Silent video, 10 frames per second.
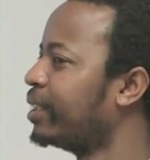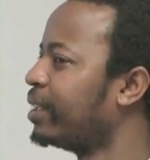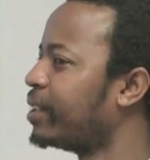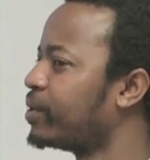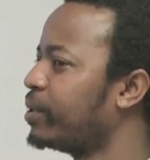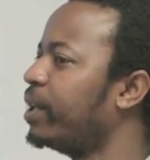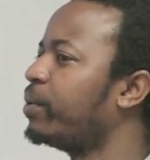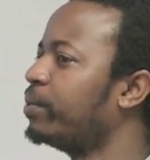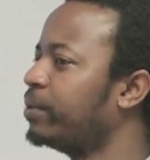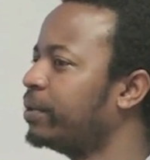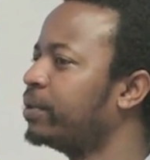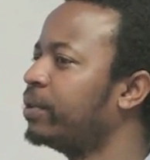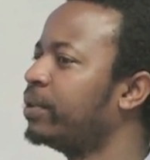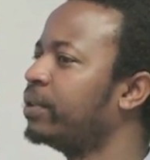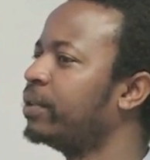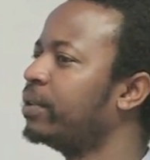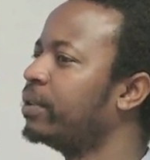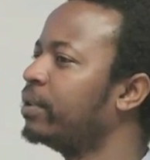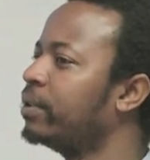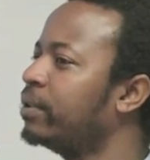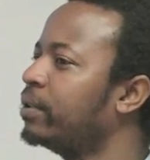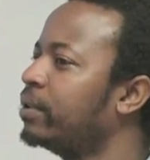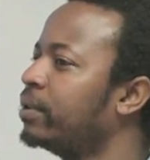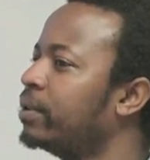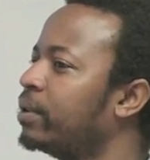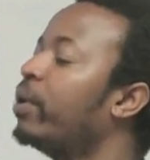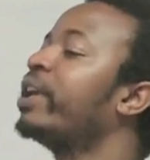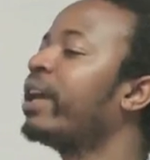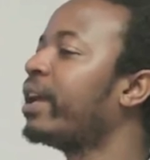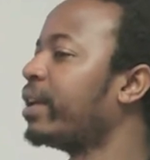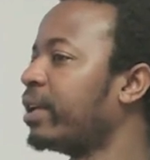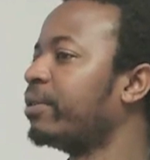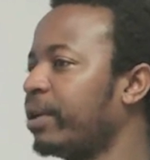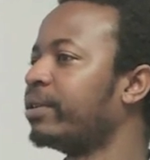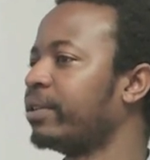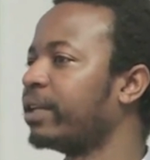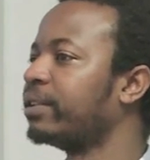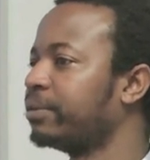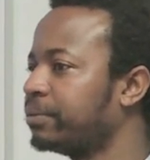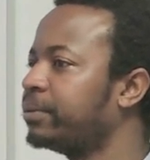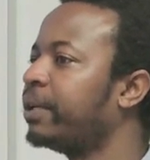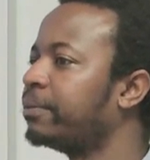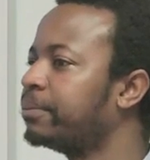That's there's that. lead scoring and there's the opportunity. Oh, yeah, yeah, yeah, yeah. yeah. Right? yeah.